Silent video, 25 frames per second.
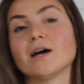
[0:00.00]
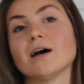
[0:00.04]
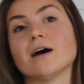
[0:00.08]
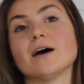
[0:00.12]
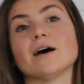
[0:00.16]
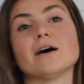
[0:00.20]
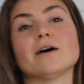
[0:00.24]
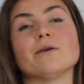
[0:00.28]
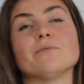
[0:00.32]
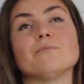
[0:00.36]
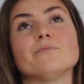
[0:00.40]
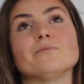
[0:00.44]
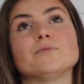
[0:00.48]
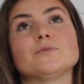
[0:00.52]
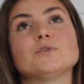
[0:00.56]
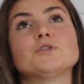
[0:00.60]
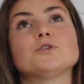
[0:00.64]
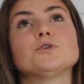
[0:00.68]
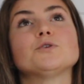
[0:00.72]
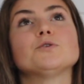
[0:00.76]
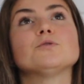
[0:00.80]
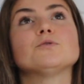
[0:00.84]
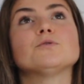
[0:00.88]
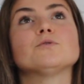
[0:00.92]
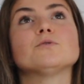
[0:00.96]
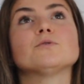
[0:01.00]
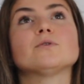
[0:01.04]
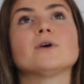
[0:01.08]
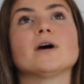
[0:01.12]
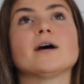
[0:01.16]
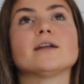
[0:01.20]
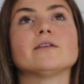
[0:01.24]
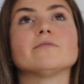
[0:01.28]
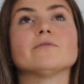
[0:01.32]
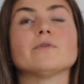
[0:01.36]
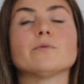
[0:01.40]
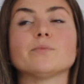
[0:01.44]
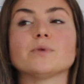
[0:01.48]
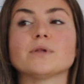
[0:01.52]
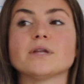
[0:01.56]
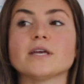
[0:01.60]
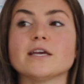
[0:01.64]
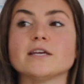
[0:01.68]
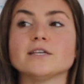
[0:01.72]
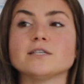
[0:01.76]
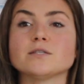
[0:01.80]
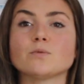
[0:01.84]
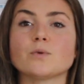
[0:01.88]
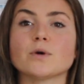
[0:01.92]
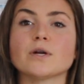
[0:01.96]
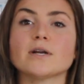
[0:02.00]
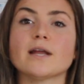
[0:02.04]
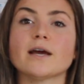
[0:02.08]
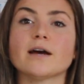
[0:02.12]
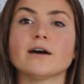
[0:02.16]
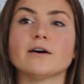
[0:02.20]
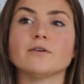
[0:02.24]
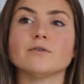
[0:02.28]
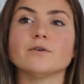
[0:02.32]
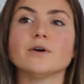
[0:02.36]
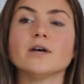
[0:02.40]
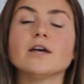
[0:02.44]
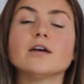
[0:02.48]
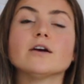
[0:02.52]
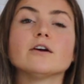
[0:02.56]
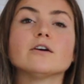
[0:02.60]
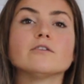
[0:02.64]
to kind of a place where now